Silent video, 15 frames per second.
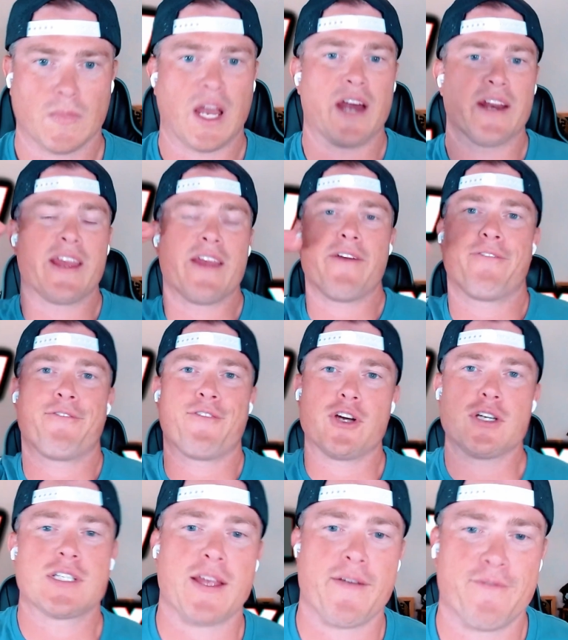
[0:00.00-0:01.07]
to get your
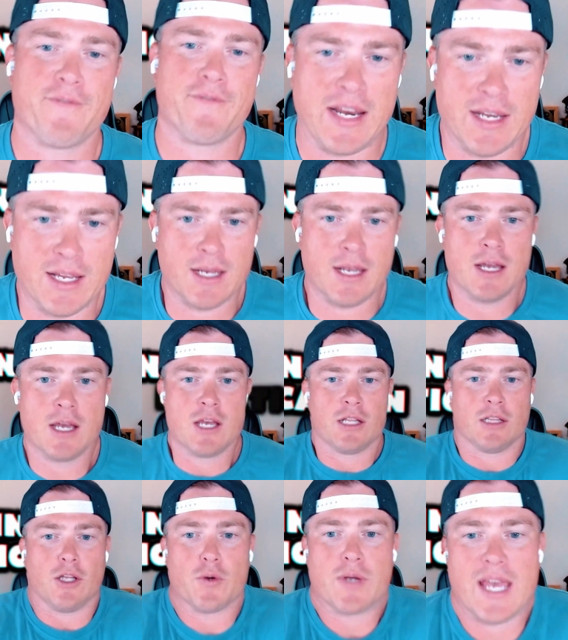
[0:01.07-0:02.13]
first vending
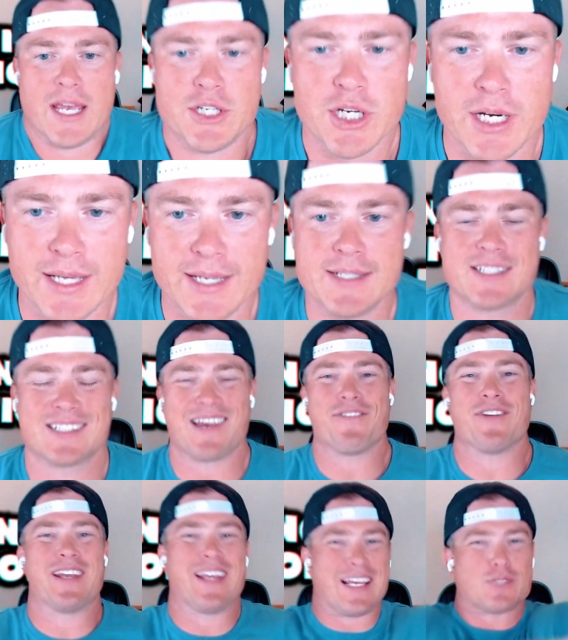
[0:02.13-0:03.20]
location in
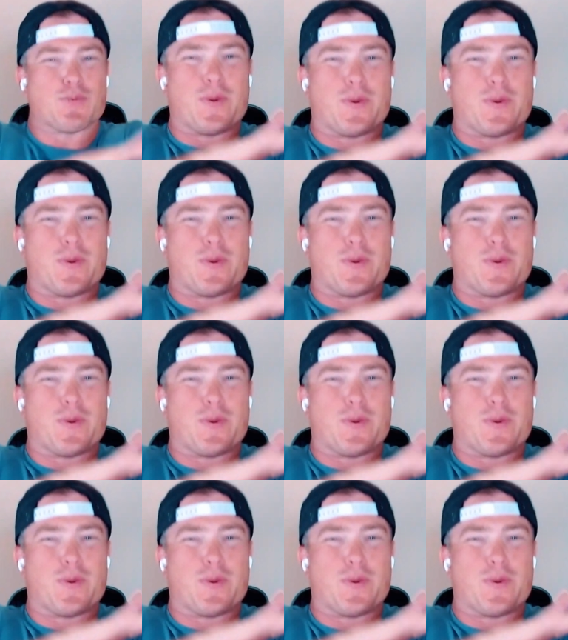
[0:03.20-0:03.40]
7 days with